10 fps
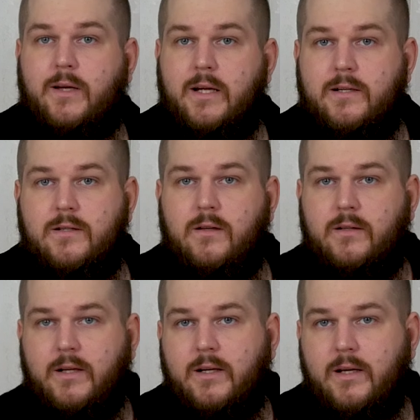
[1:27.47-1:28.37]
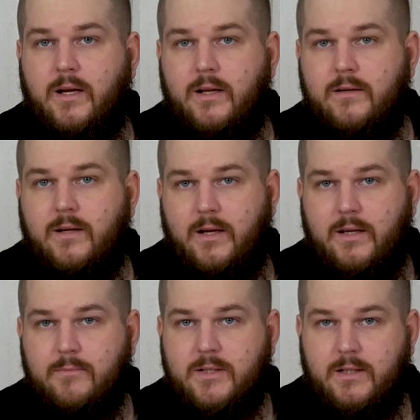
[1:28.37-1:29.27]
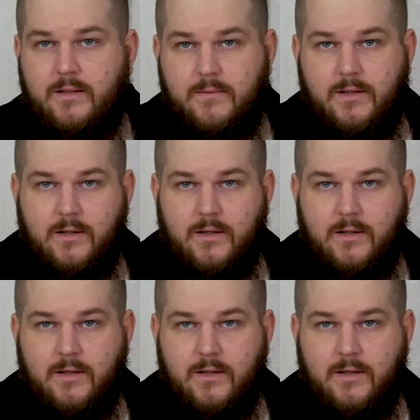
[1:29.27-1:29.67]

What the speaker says: Intel and AMD.